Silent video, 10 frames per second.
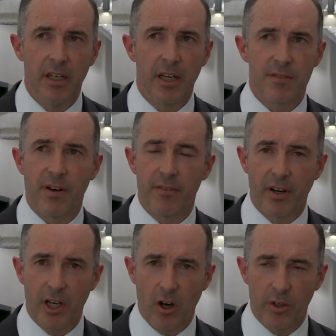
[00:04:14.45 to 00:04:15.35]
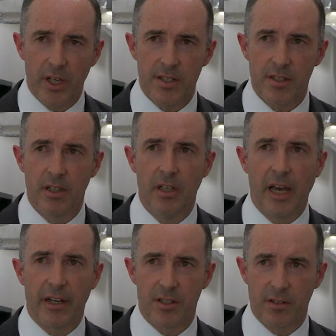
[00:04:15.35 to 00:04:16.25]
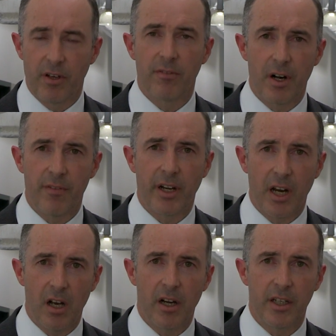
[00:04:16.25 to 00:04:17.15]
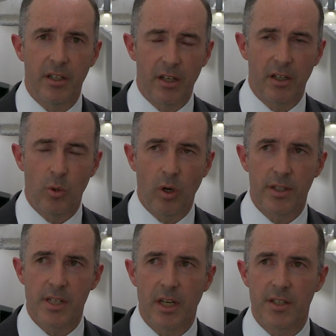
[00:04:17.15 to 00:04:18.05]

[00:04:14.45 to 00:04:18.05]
it's very honest, and it's of a very high quality.